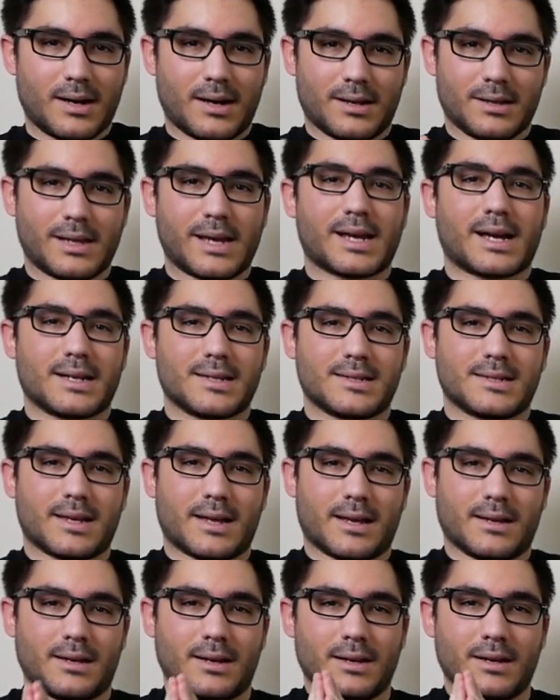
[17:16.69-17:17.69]
Like I
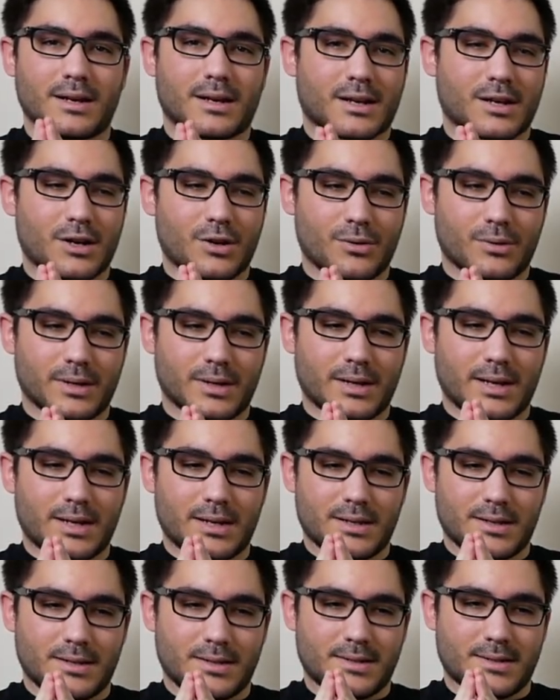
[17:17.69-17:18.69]
said, Nick Cohen
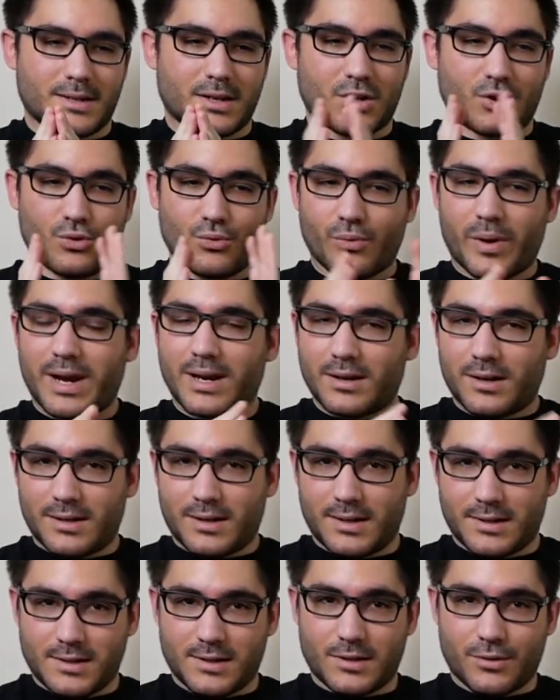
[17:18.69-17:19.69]
is great on
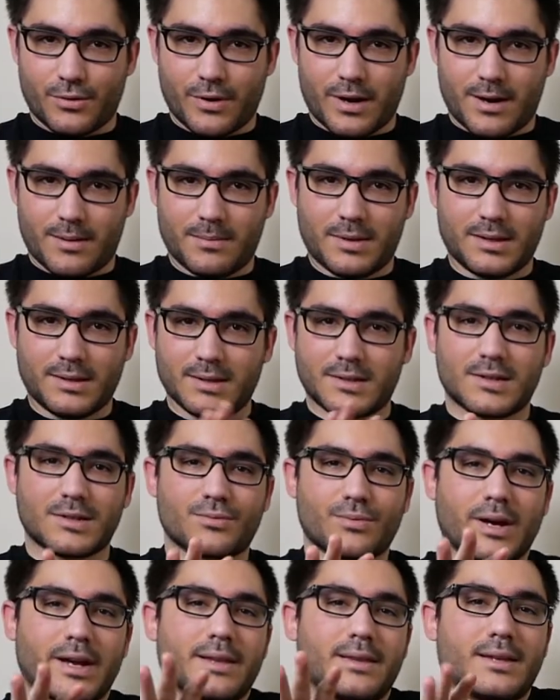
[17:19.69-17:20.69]
Instagram, and this is
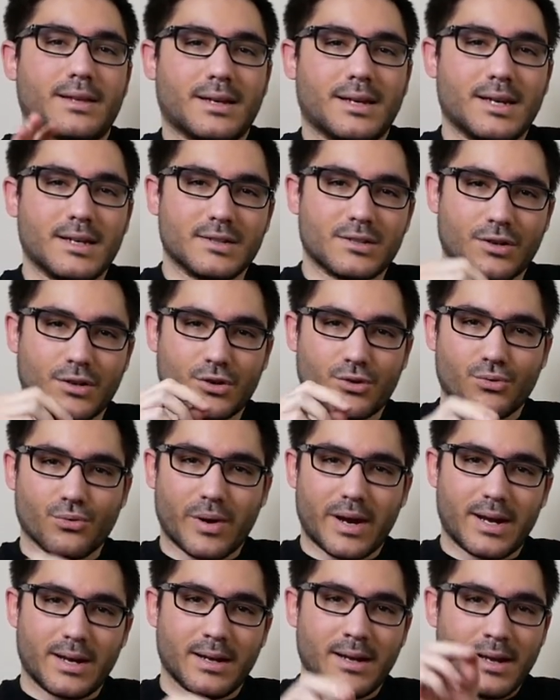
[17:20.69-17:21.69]
why I think he's a
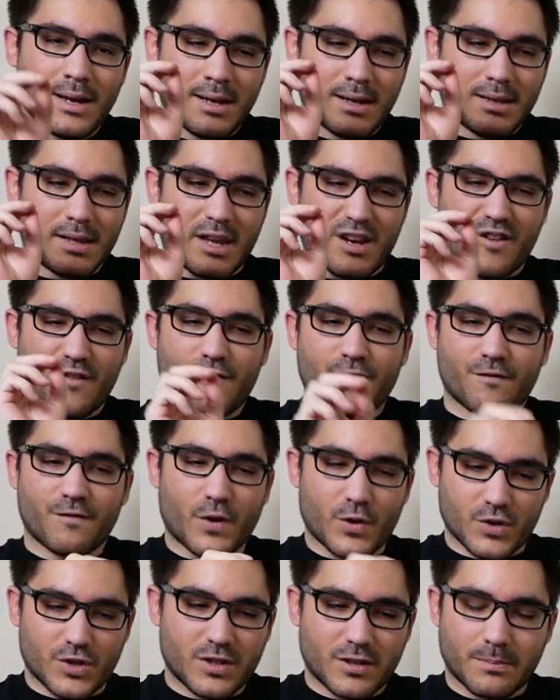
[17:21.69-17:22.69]
great
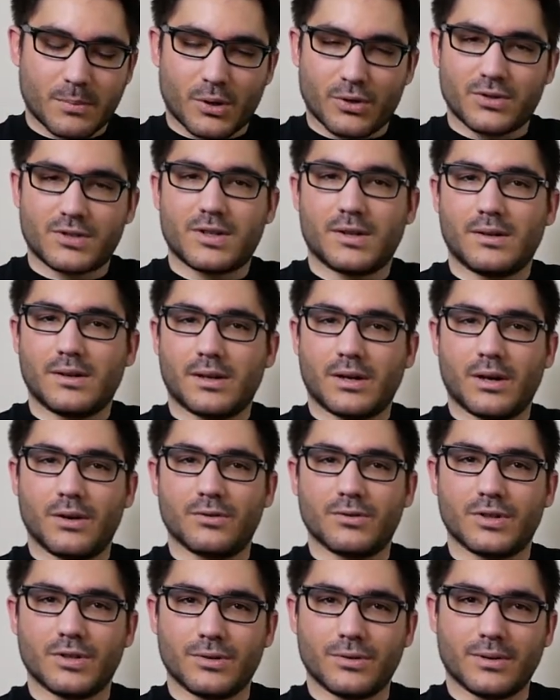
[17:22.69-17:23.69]
first person to go
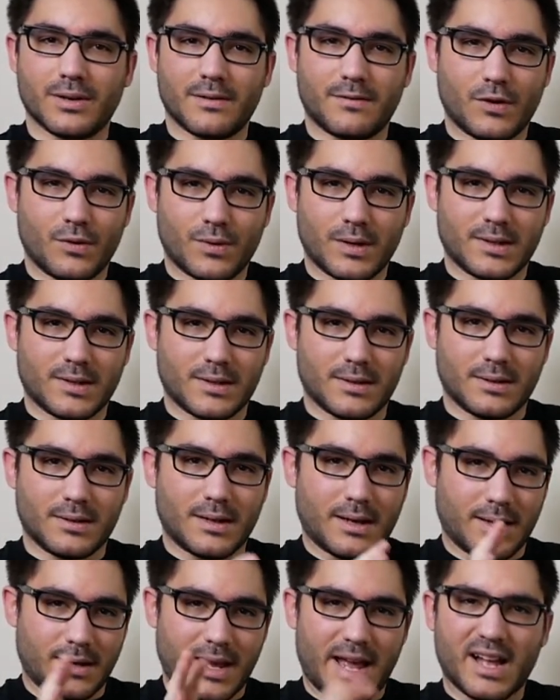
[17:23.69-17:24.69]
to if you want
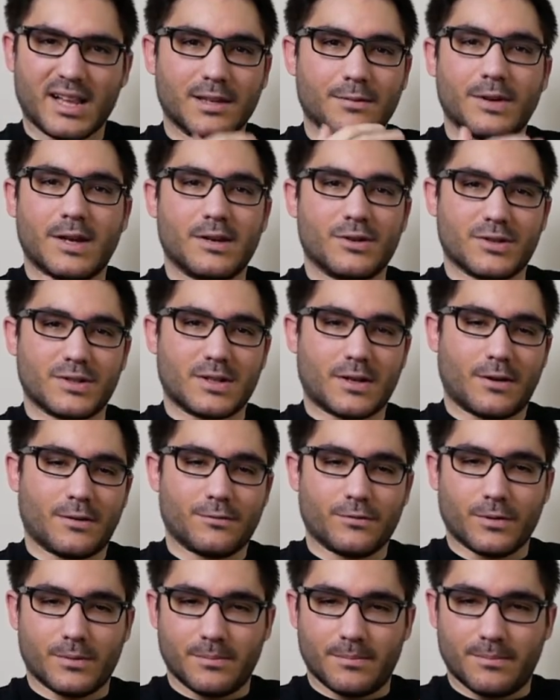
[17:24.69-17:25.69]
to elevate yourself
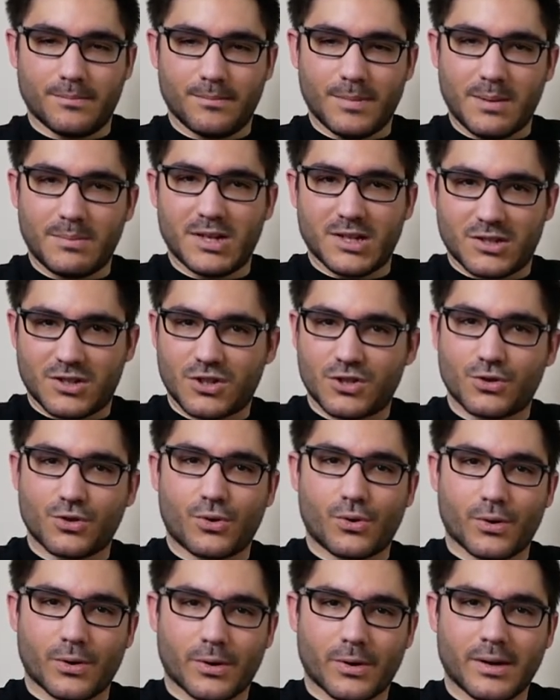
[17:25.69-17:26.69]
from maybe a
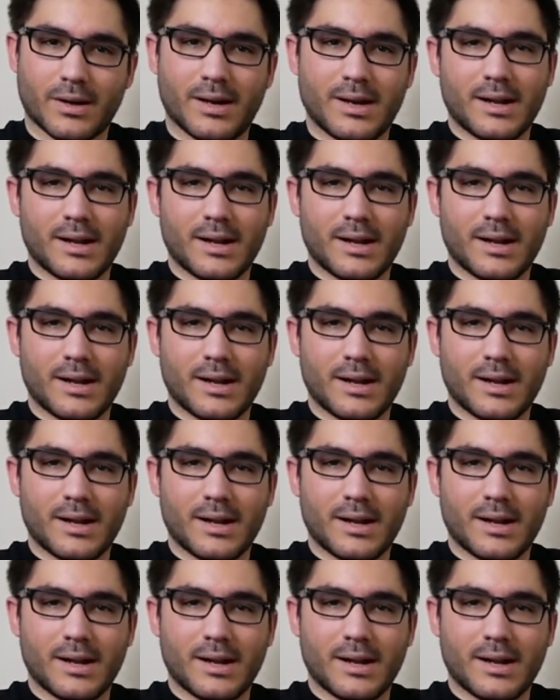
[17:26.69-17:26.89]
store